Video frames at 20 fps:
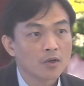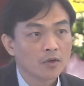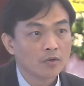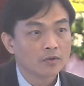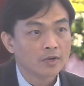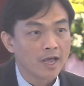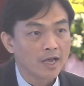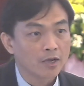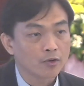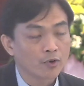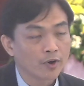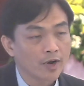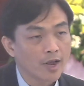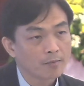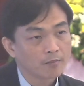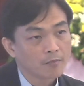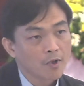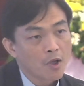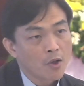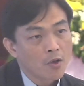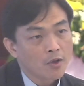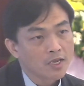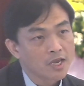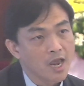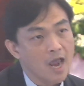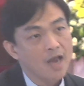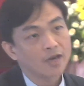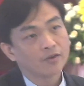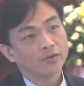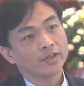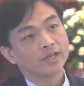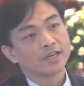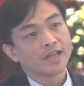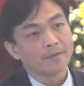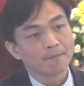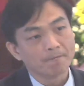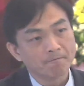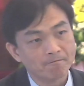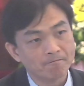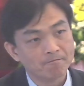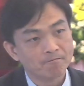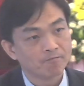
their grown up, carried them